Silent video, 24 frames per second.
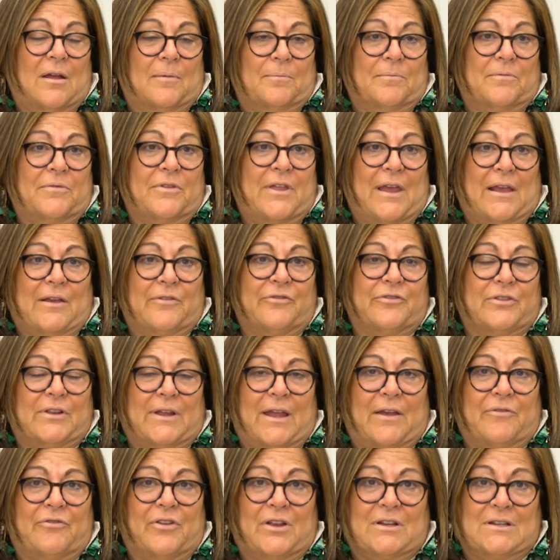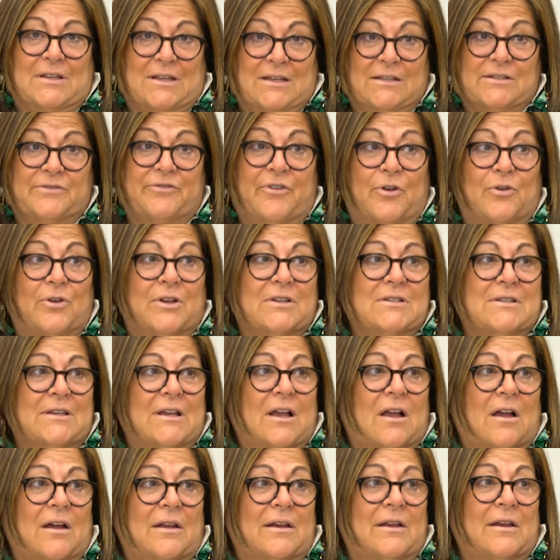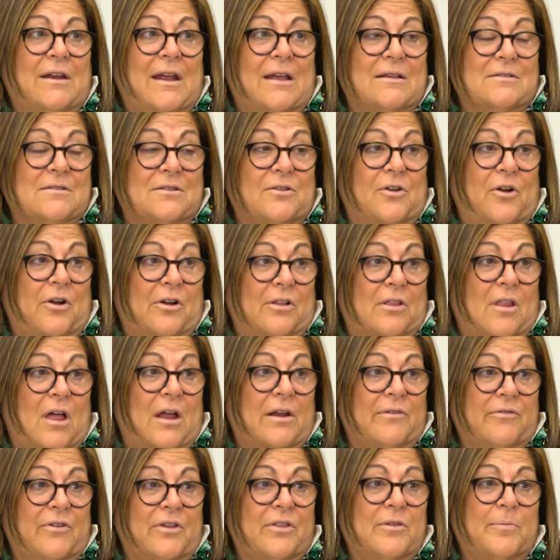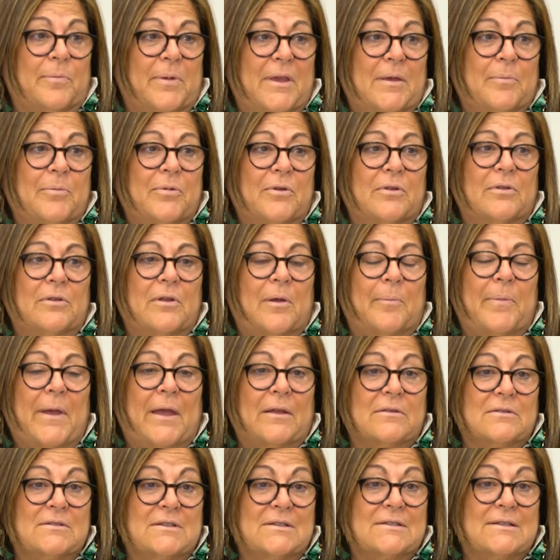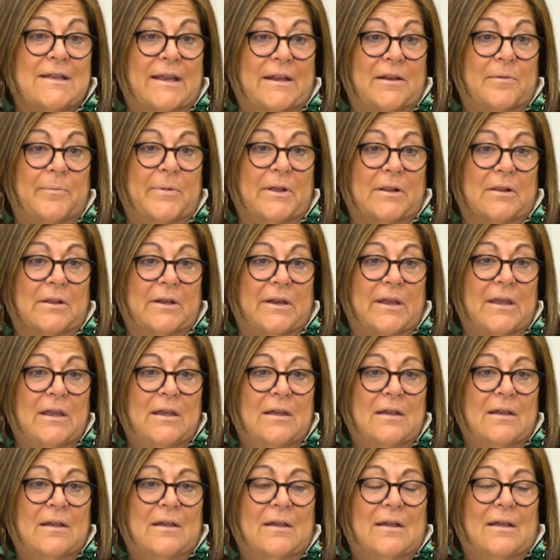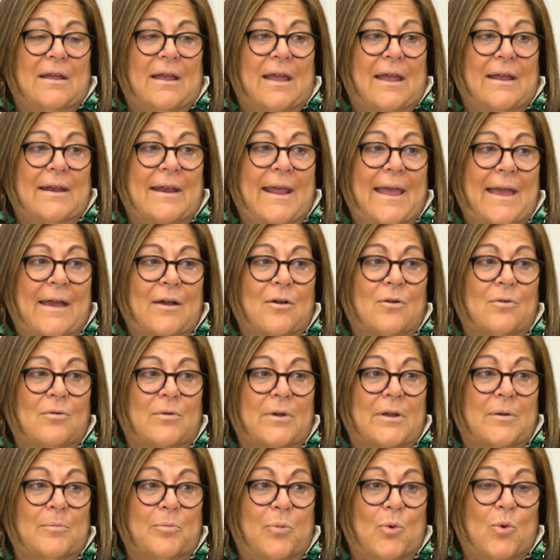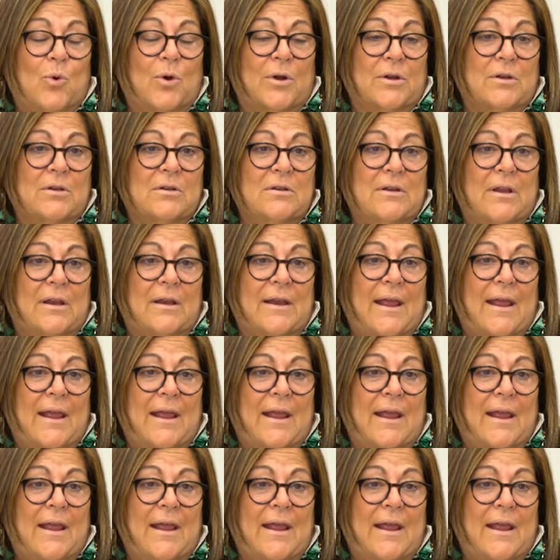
thankfully FIT is focusing on it, as are a lot of other people, about sustainability and how important and